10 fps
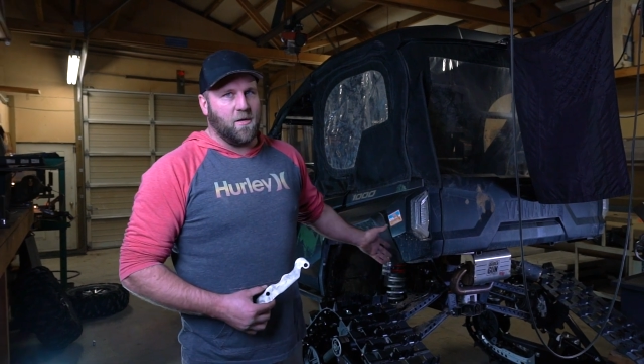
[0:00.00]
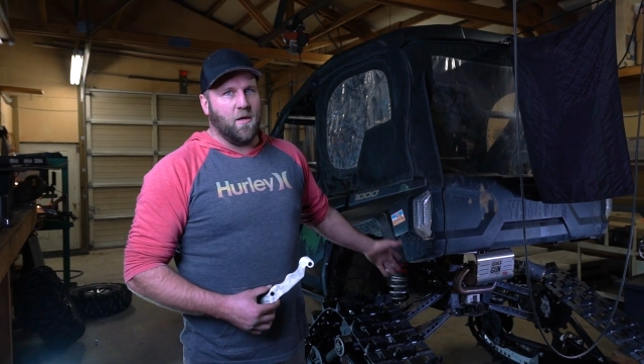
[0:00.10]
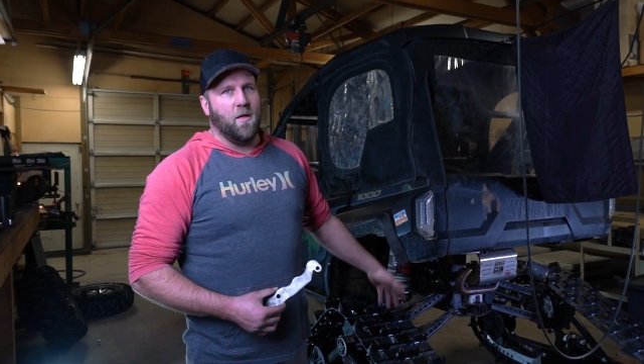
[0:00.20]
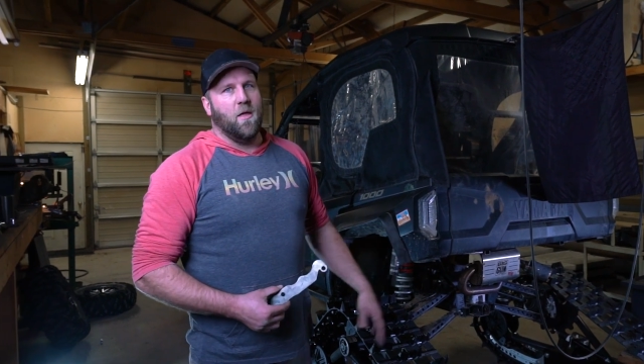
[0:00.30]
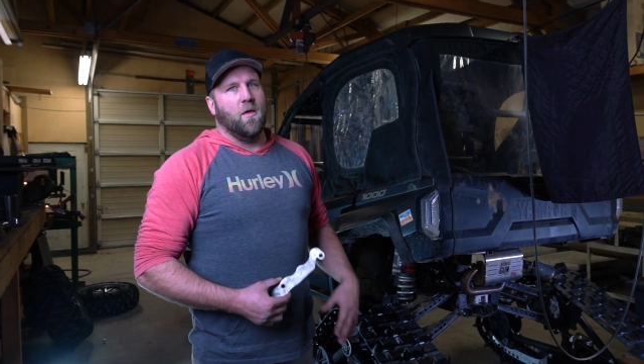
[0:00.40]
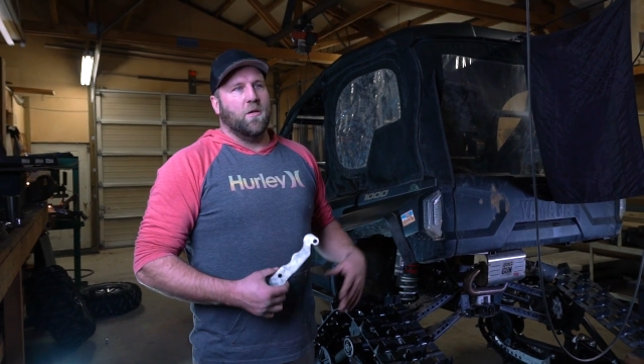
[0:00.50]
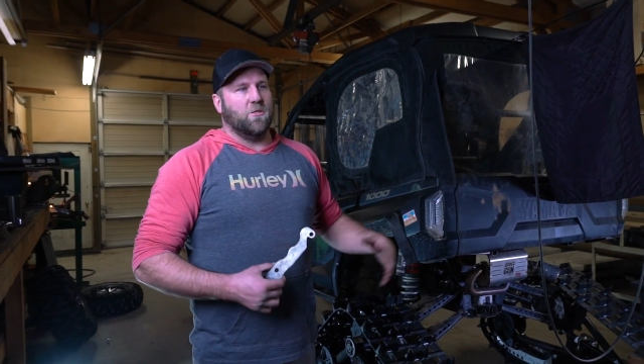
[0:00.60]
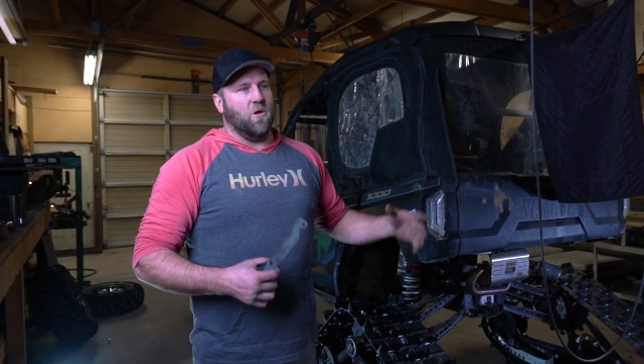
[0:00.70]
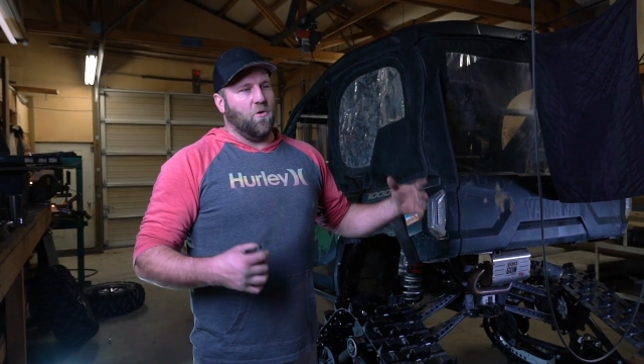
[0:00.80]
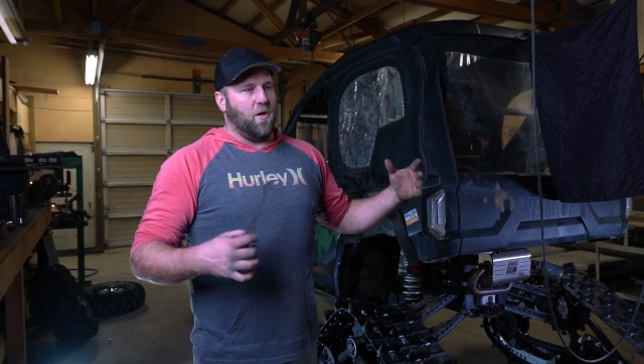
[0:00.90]
it.
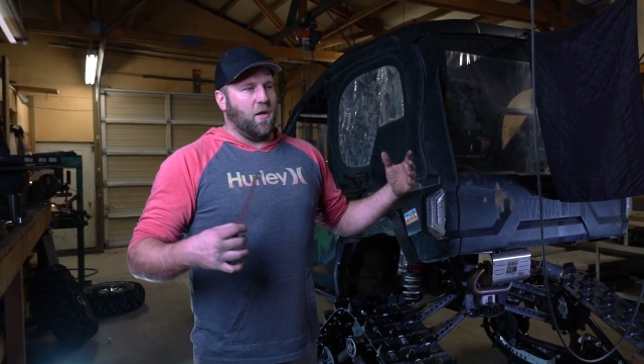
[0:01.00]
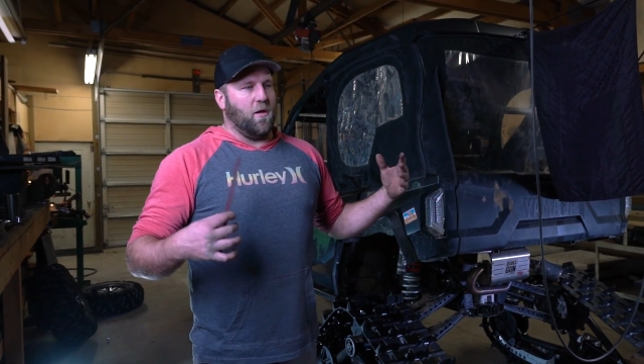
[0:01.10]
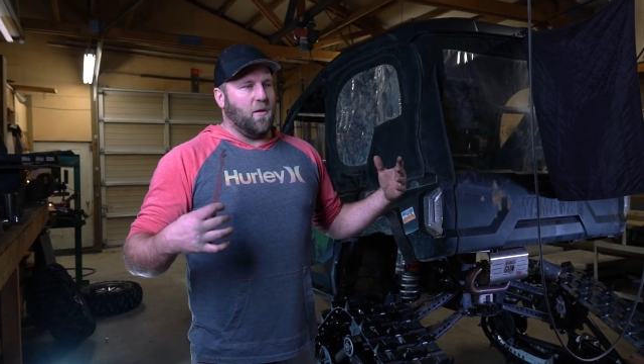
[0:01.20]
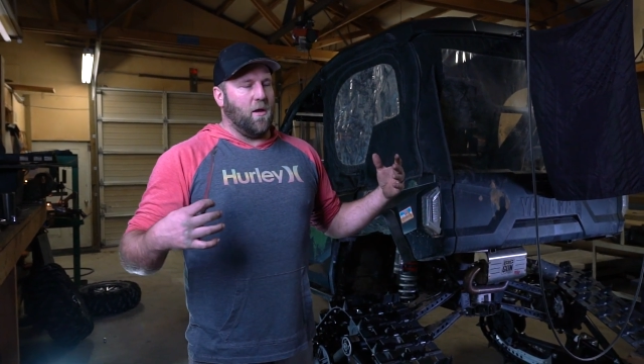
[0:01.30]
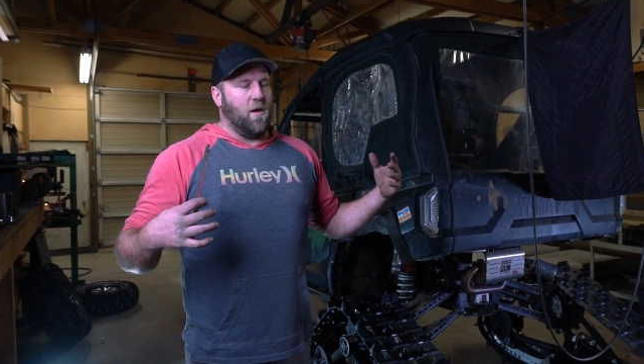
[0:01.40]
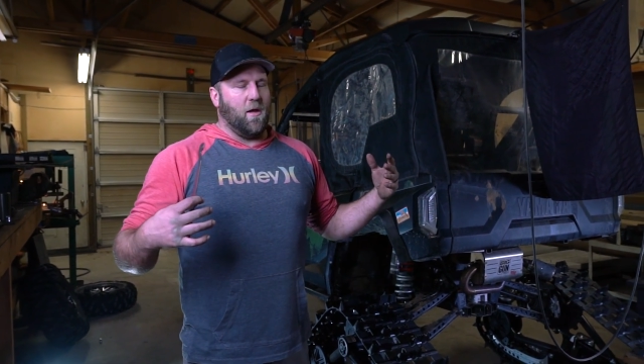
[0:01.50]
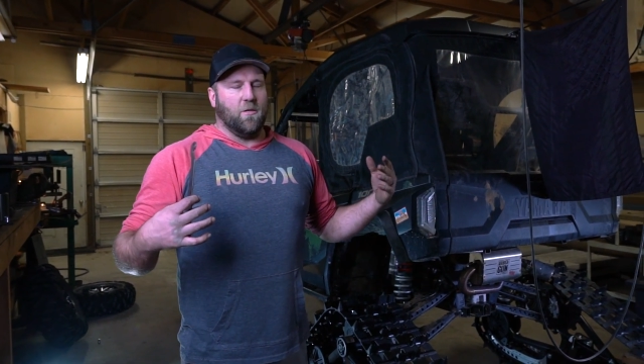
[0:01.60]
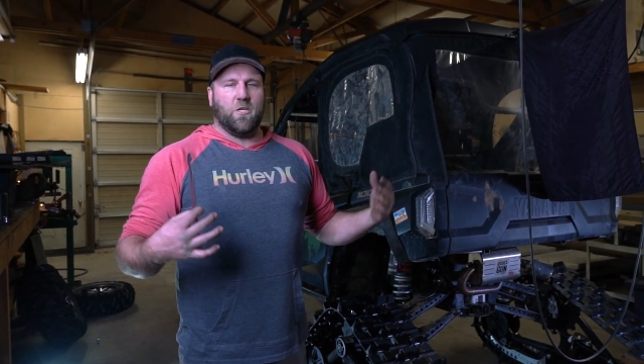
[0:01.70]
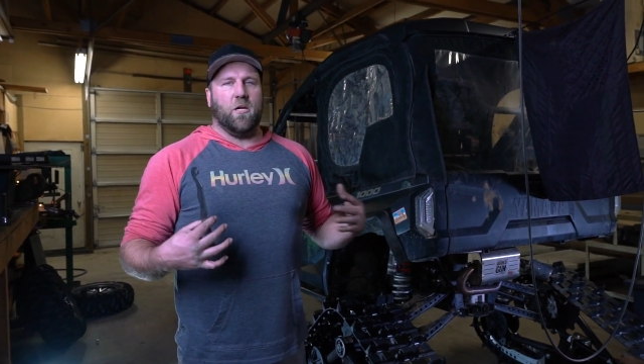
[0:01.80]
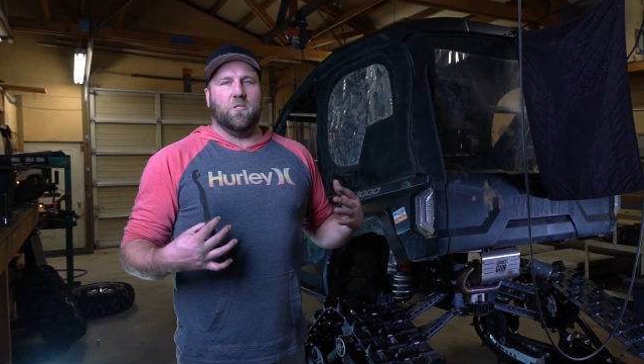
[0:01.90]
So it
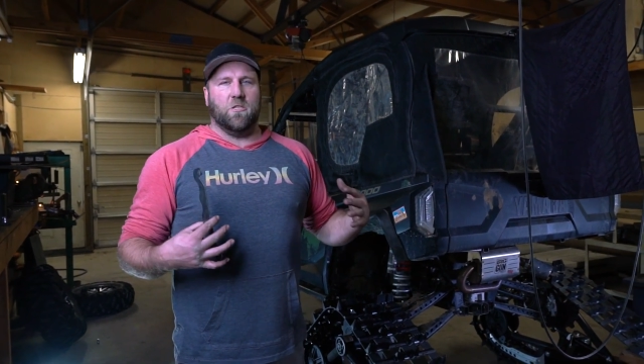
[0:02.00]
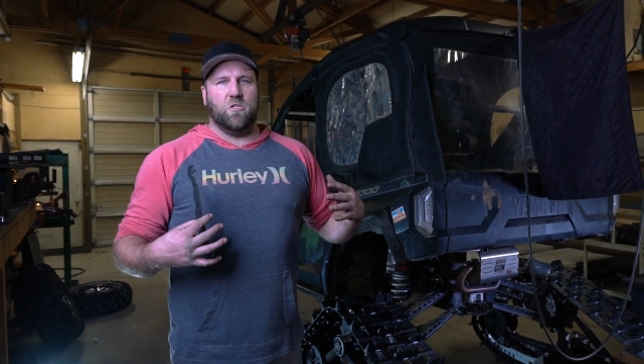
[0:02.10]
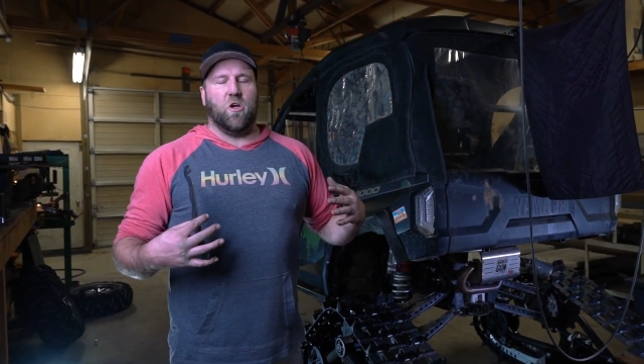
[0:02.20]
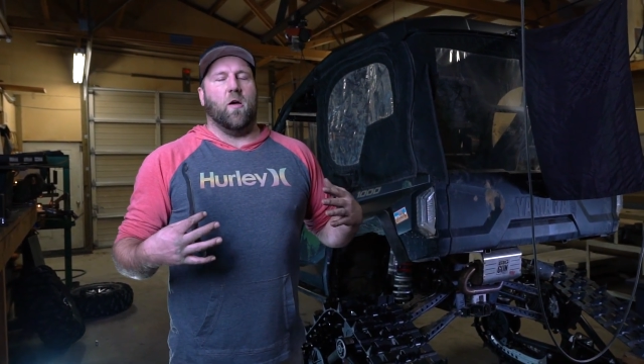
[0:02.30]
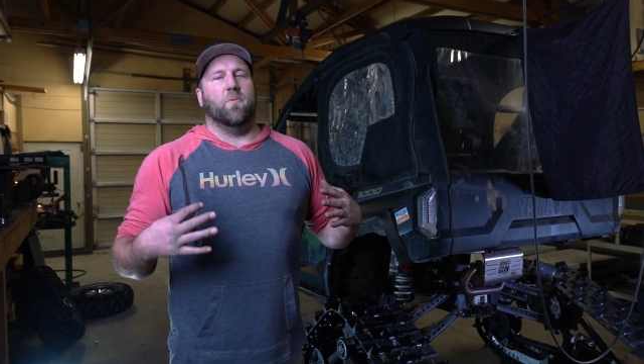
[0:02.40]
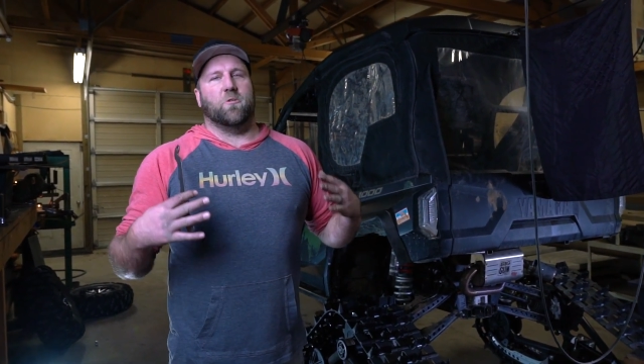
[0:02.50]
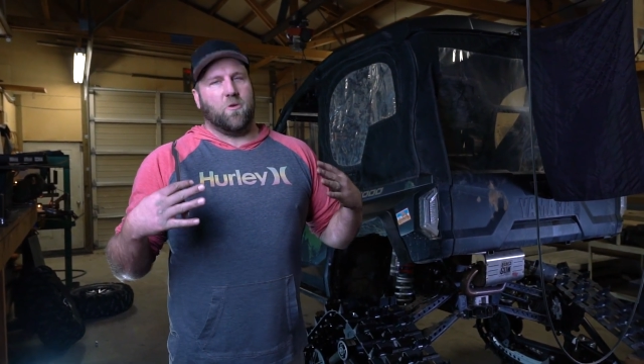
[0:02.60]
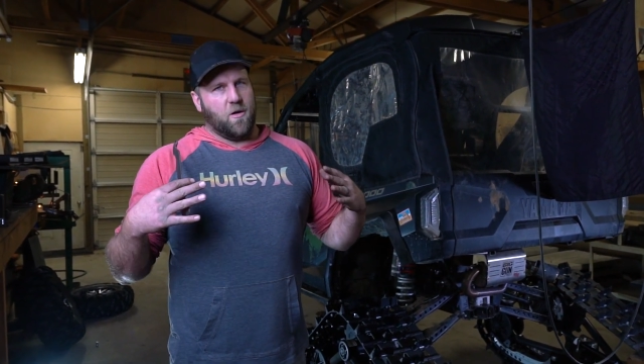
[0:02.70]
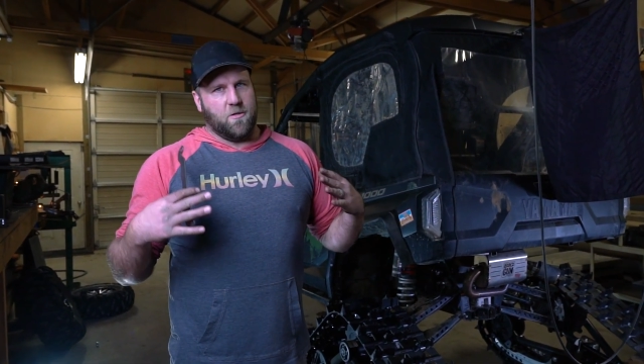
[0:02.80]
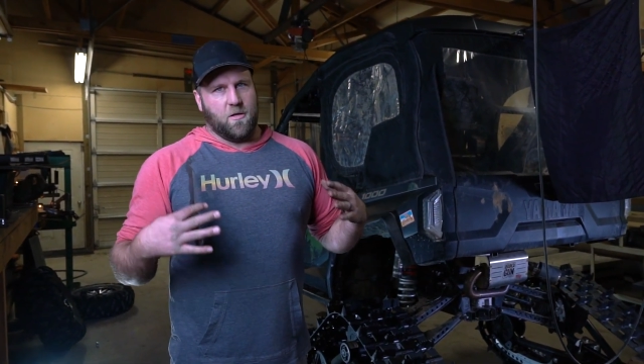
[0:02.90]
changed the
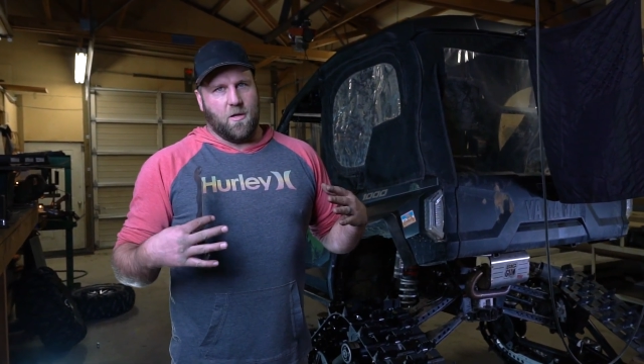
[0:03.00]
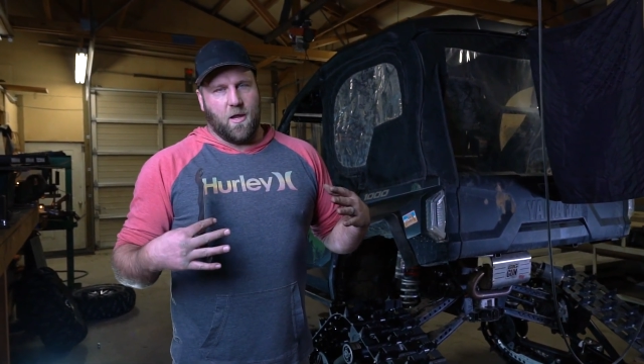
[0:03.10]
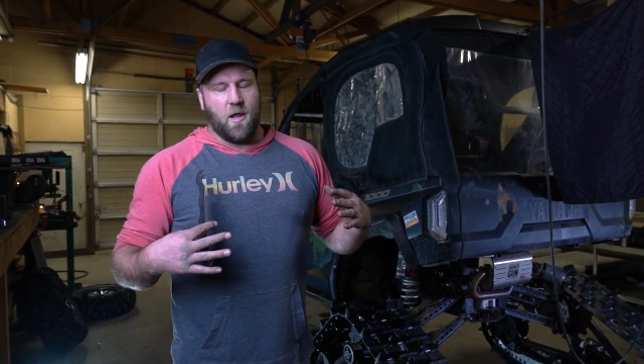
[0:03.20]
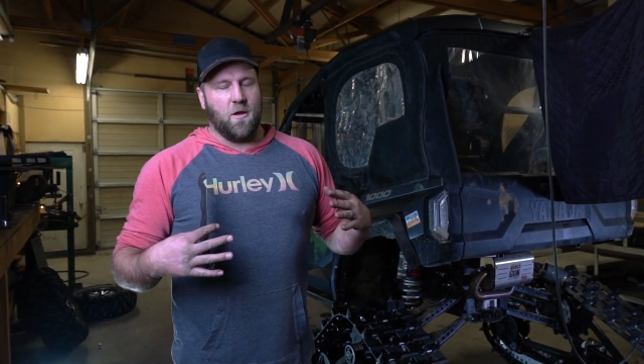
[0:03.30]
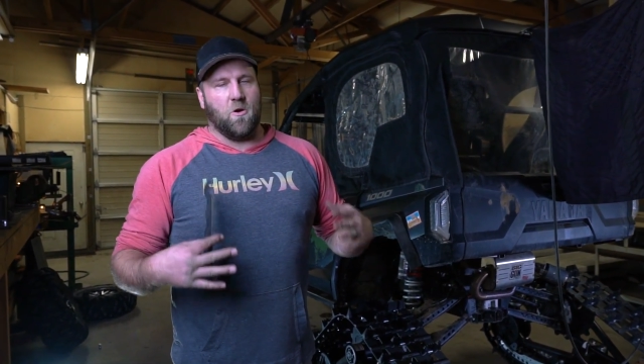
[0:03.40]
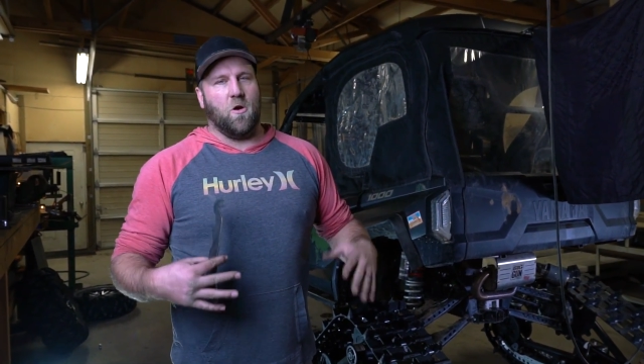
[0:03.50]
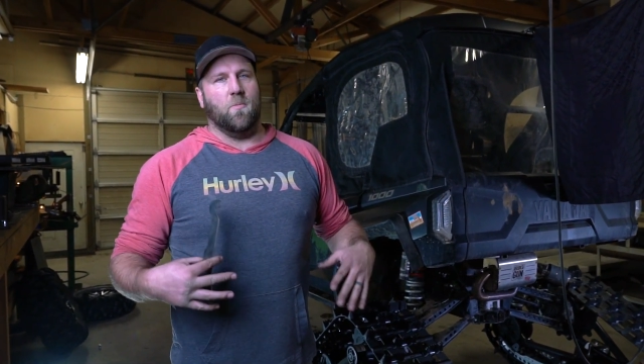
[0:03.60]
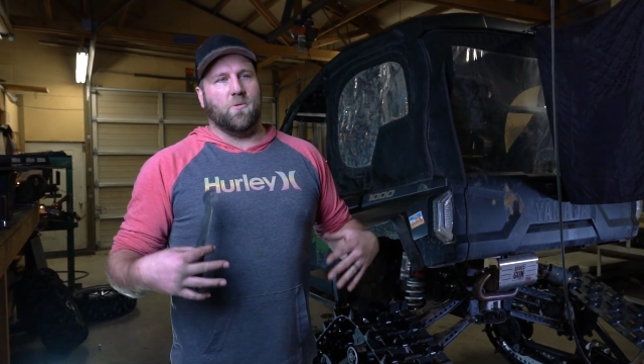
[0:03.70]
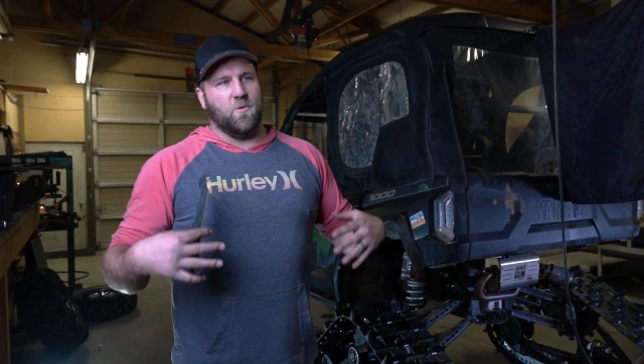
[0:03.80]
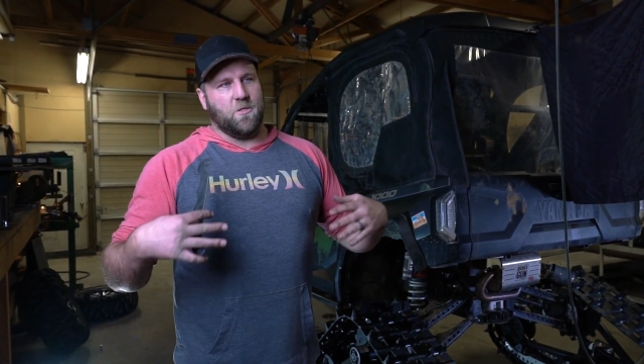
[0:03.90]
geometry on the
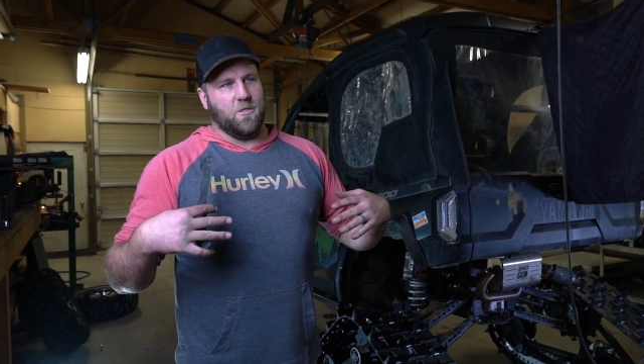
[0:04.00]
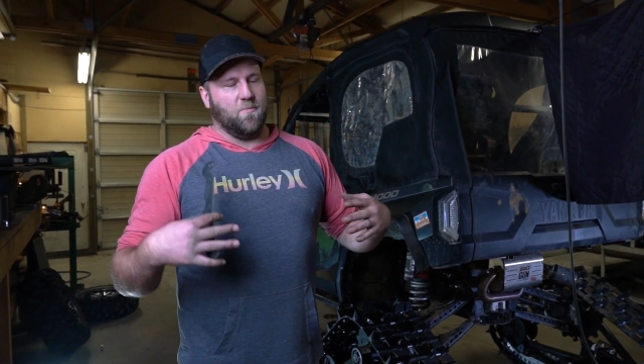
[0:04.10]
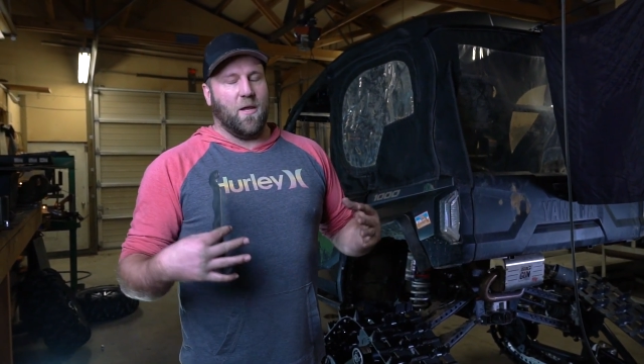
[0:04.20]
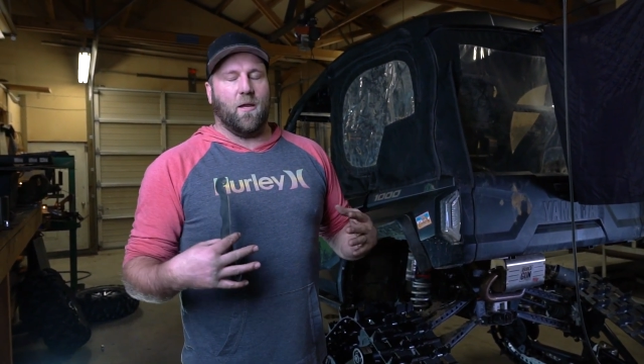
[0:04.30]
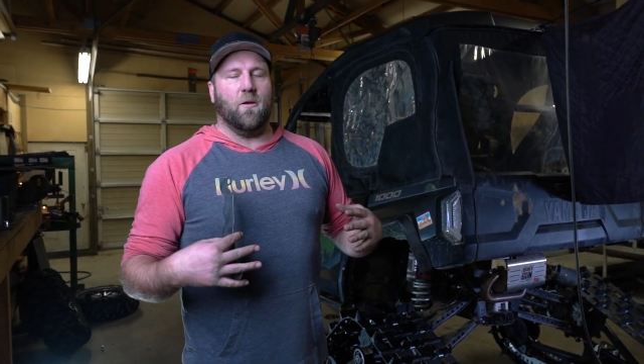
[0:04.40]
A-arms, which is making